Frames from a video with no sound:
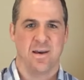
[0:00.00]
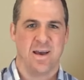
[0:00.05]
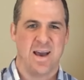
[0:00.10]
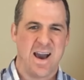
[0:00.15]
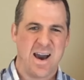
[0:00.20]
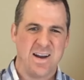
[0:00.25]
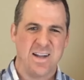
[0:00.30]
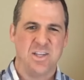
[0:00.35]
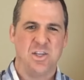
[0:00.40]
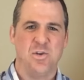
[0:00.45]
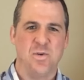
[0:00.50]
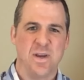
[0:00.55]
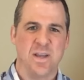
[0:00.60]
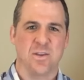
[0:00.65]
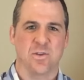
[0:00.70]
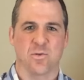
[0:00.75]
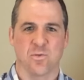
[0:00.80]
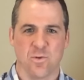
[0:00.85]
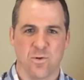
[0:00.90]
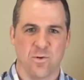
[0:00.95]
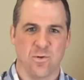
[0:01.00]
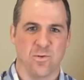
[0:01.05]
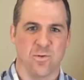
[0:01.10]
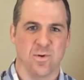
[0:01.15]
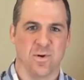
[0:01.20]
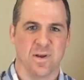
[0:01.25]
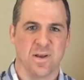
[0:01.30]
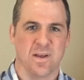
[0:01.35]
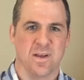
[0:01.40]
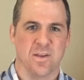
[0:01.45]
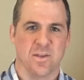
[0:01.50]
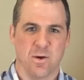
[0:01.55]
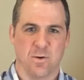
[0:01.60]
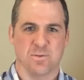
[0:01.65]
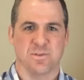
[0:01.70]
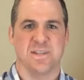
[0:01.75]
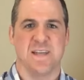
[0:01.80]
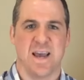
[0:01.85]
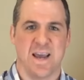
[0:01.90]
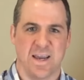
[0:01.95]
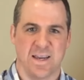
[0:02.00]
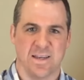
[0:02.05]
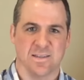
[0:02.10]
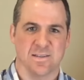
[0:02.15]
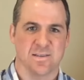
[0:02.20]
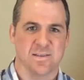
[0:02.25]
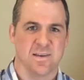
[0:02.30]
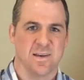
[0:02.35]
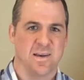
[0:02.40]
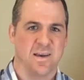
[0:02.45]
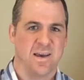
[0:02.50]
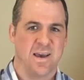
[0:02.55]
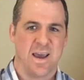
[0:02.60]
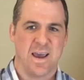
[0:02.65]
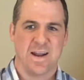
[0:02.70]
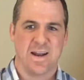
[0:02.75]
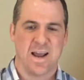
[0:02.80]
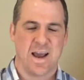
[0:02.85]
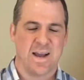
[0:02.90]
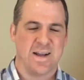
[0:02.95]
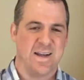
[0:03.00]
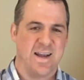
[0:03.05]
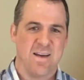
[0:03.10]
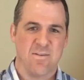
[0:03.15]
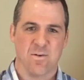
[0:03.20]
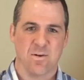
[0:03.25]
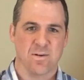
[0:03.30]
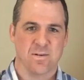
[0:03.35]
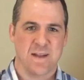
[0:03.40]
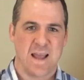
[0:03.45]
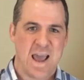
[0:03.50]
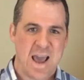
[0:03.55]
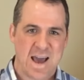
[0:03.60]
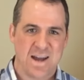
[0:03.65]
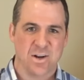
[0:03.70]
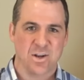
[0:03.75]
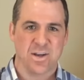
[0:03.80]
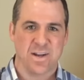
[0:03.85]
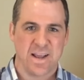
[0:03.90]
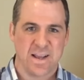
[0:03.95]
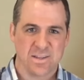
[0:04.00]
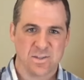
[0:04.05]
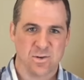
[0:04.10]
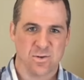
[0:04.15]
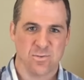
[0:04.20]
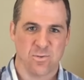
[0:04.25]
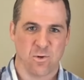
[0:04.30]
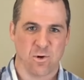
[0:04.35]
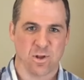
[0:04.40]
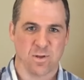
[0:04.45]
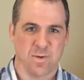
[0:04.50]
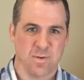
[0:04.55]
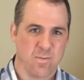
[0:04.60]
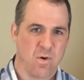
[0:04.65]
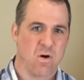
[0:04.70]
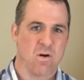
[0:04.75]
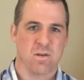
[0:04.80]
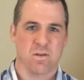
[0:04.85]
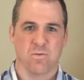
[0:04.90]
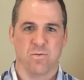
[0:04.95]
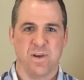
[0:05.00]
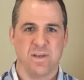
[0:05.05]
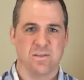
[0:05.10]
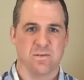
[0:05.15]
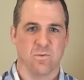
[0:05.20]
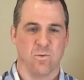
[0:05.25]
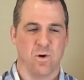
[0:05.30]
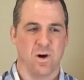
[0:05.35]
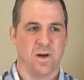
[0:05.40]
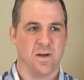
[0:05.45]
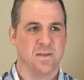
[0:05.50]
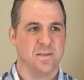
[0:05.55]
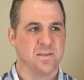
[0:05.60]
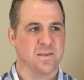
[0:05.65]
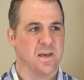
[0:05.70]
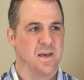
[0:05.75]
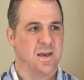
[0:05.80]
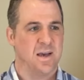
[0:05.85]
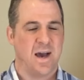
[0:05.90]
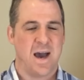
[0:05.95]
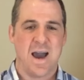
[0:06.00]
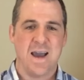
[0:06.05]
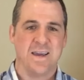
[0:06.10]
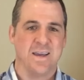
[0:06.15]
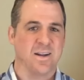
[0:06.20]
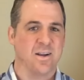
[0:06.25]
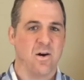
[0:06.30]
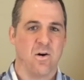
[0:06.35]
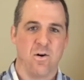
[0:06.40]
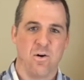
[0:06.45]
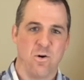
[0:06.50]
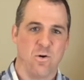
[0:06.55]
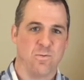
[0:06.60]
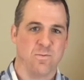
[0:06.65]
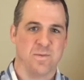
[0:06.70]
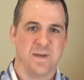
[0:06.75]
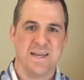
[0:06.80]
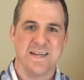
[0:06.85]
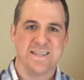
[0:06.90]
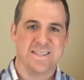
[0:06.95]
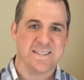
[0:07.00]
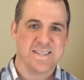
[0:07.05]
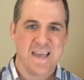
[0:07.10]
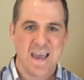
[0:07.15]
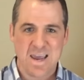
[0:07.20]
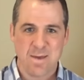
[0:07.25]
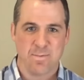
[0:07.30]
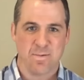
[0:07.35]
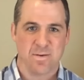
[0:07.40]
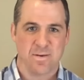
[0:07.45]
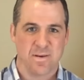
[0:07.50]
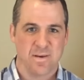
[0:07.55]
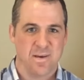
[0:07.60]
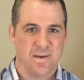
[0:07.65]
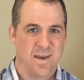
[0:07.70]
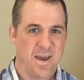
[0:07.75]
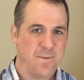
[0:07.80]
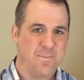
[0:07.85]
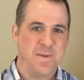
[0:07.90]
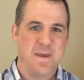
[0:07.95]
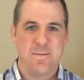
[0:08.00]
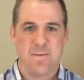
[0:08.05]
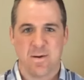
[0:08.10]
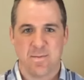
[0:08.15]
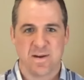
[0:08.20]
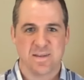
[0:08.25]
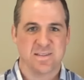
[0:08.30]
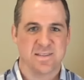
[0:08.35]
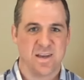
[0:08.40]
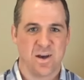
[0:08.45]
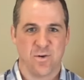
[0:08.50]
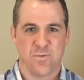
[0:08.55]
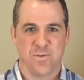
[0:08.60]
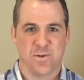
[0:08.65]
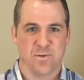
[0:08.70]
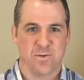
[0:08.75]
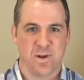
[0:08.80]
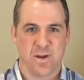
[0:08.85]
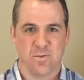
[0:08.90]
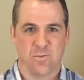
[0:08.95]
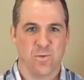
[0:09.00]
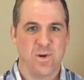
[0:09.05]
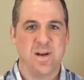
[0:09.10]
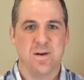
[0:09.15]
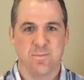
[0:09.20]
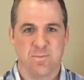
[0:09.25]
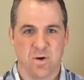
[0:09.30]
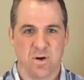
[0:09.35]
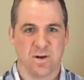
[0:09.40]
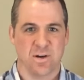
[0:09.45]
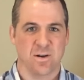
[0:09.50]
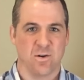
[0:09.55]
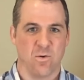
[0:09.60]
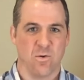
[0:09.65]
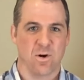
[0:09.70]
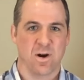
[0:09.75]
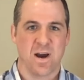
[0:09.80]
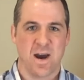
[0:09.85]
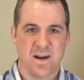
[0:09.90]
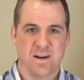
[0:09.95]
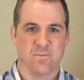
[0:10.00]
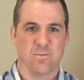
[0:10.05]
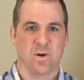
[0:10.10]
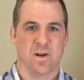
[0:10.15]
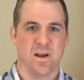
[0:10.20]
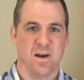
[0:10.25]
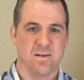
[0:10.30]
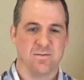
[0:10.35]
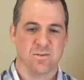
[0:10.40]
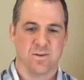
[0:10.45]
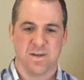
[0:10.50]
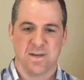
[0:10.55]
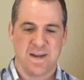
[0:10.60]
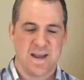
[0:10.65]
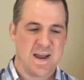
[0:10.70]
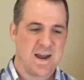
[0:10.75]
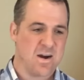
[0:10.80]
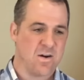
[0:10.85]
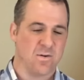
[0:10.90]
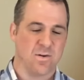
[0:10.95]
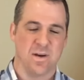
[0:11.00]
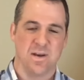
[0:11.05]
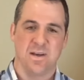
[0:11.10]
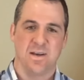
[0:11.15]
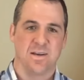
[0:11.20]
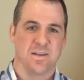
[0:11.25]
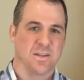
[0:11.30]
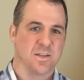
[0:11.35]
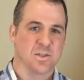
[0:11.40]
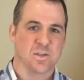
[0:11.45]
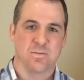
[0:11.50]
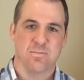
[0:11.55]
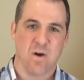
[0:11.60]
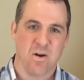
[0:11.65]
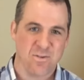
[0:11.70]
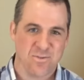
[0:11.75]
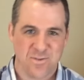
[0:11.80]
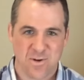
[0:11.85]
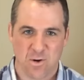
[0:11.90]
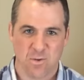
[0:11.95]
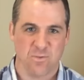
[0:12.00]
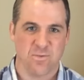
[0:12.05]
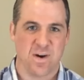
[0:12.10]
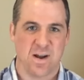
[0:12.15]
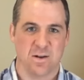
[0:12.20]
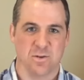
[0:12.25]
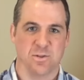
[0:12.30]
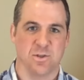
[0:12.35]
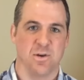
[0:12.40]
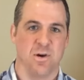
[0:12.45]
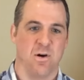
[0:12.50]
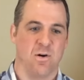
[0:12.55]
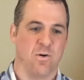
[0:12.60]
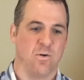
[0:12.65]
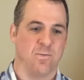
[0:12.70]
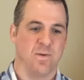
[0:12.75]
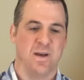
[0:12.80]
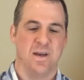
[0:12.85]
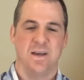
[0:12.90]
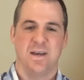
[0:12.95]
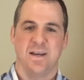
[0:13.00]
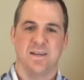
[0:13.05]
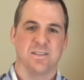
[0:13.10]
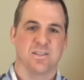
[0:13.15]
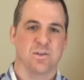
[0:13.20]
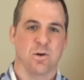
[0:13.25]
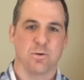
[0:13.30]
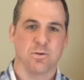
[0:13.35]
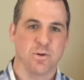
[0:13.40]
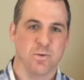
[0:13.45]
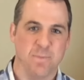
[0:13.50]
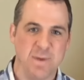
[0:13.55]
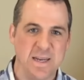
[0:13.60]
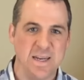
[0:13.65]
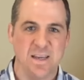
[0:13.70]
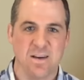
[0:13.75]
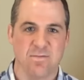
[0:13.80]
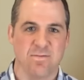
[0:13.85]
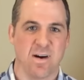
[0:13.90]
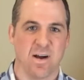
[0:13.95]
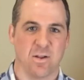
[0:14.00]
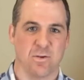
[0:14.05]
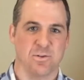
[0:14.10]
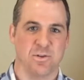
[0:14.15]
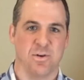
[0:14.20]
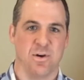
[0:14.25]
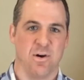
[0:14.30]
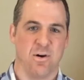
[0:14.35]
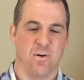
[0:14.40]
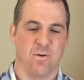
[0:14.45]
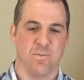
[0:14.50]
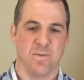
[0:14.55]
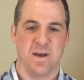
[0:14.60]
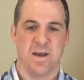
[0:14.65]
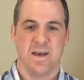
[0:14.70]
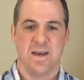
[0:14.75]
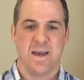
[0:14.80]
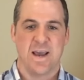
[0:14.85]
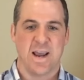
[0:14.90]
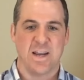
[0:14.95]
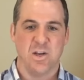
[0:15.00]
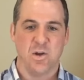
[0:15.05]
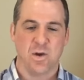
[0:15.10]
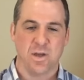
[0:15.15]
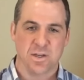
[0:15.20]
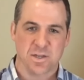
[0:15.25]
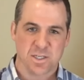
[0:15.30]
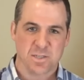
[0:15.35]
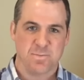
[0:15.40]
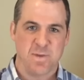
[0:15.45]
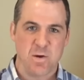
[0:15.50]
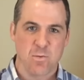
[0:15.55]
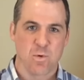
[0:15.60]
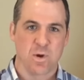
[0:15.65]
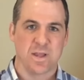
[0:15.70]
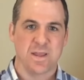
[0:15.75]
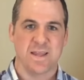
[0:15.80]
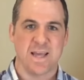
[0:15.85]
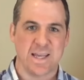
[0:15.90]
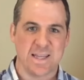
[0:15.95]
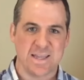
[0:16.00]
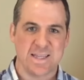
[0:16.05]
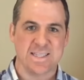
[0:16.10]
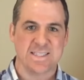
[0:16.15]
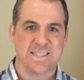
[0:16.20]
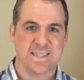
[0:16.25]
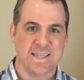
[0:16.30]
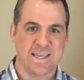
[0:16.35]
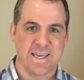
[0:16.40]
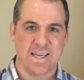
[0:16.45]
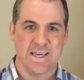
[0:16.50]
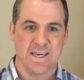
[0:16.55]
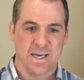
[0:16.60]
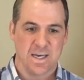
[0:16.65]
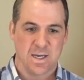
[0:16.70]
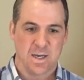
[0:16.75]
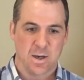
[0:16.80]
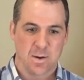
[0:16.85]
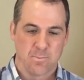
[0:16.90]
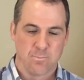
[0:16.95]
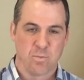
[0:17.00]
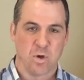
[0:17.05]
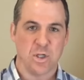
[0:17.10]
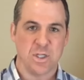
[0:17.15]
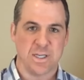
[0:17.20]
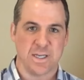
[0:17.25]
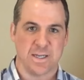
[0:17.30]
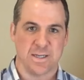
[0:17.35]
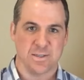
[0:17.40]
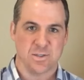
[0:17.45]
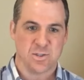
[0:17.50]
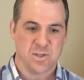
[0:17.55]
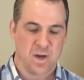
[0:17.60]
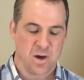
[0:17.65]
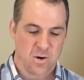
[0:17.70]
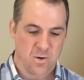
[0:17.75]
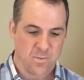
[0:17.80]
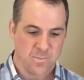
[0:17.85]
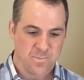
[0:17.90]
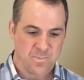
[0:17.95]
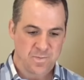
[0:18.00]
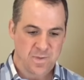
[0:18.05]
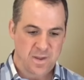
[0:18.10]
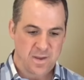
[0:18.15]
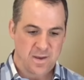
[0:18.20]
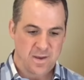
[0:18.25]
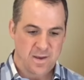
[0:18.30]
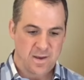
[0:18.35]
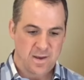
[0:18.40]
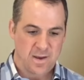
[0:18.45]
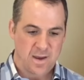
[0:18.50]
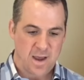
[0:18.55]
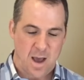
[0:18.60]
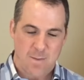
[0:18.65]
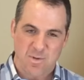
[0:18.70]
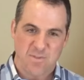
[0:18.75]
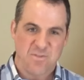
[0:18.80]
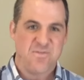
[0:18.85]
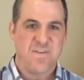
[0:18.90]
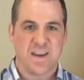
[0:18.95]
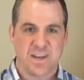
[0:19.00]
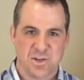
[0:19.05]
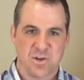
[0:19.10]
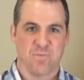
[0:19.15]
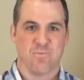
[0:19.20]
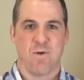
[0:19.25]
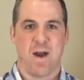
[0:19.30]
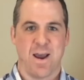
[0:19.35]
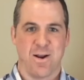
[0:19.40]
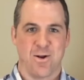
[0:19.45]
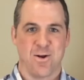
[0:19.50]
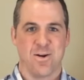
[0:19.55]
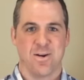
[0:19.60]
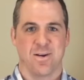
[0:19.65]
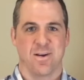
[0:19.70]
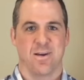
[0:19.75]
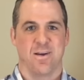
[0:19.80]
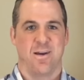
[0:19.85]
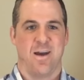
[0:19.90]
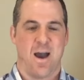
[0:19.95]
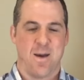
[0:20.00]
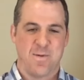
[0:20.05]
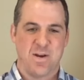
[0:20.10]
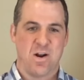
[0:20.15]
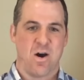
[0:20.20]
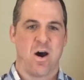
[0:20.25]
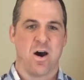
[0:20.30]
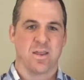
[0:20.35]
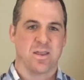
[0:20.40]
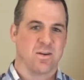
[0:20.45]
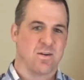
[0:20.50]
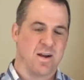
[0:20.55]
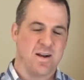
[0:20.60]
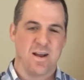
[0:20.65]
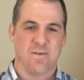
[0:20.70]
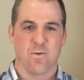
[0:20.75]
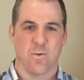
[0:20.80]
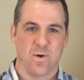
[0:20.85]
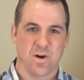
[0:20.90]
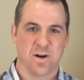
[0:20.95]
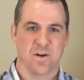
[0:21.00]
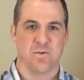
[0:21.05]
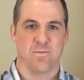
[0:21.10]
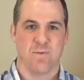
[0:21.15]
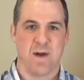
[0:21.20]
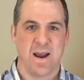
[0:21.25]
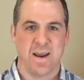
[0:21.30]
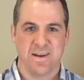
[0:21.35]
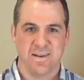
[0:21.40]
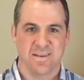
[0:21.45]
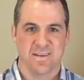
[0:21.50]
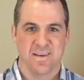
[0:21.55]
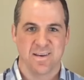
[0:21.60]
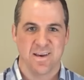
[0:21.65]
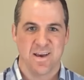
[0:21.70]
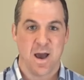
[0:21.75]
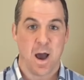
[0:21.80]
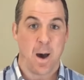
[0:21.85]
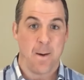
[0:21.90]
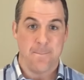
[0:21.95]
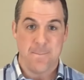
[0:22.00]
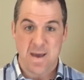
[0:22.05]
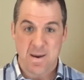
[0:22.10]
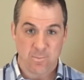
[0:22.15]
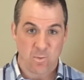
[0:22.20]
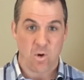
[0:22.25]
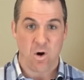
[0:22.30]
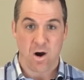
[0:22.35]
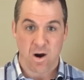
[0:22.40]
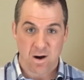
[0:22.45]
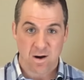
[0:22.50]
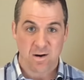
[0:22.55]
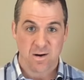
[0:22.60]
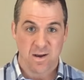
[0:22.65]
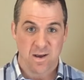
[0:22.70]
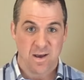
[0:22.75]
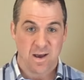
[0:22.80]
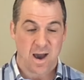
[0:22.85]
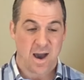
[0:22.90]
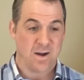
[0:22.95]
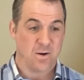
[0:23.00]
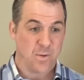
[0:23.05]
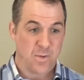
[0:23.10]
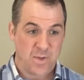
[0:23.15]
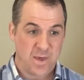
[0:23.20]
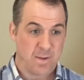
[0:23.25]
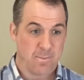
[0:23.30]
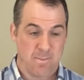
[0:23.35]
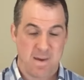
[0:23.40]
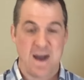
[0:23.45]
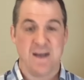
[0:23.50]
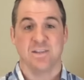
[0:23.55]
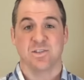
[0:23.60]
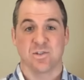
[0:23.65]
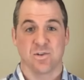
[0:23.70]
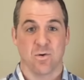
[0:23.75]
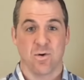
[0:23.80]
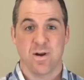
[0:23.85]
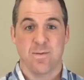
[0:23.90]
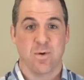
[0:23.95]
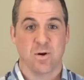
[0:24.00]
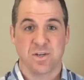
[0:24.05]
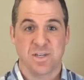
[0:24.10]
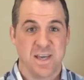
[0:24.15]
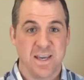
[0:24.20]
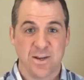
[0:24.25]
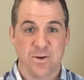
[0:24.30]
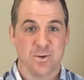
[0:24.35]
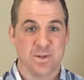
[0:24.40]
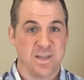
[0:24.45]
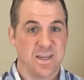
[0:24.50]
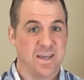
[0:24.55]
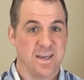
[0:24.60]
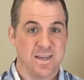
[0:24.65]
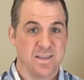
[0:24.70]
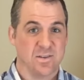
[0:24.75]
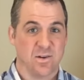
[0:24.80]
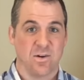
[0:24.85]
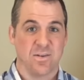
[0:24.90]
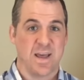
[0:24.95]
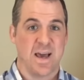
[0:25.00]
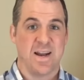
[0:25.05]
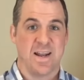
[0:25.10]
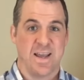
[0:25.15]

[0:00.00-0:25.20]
How did you get through those days? And I never had a good answer for them. And part of the reason was I could go home and escape and be by myself and, and read a book or kind of recover. And now the smartphone follows you home, and social media follows you home, and you can just be relentlessly bullied. So I'm a fiction writer. I'm an author. I never wanted to write a memoir. I don't think my story particularly is all that